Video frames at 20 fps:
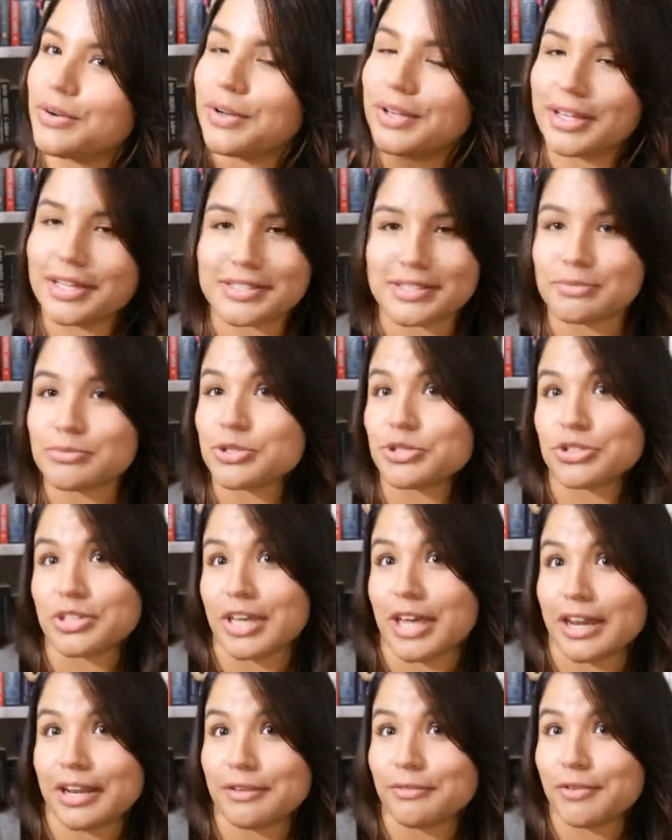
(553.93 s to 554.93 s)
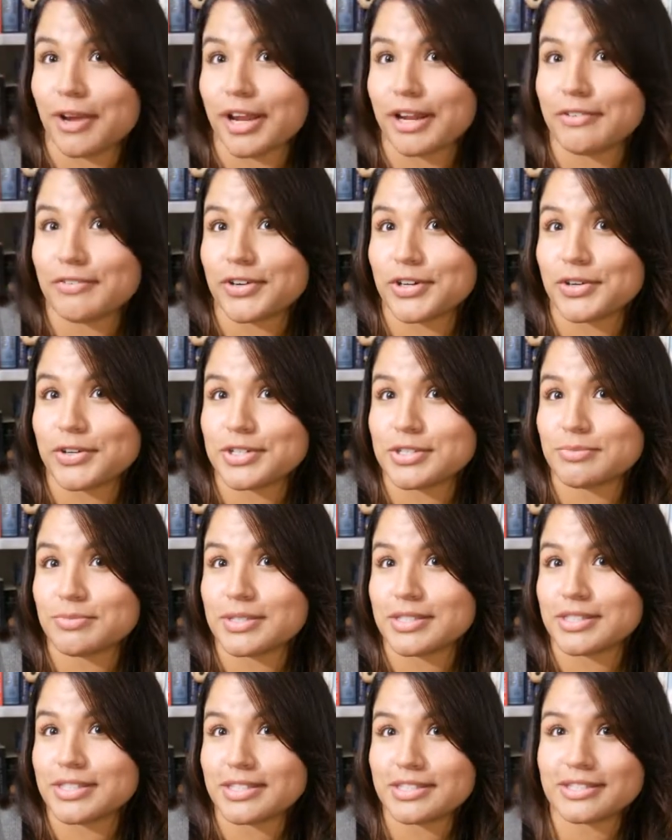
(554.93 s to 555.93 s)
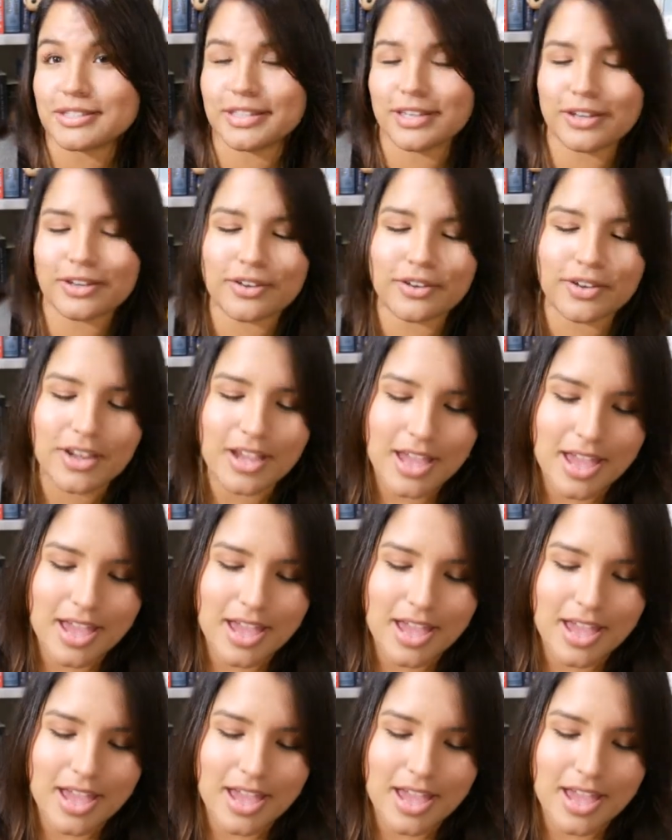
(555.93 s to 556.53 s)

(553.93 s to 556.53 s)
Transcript: I guess I'm just getting ready for Christmas this year